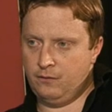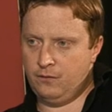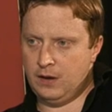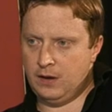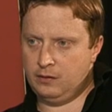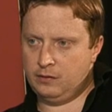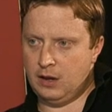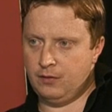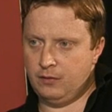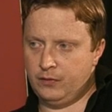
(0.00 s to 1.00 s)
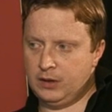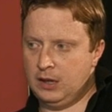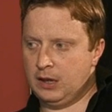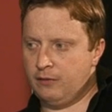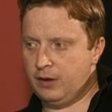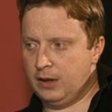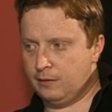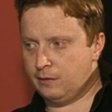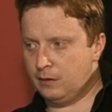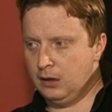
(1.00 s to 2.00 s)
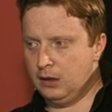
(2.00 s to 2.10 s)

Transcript: fairly safe after king f8.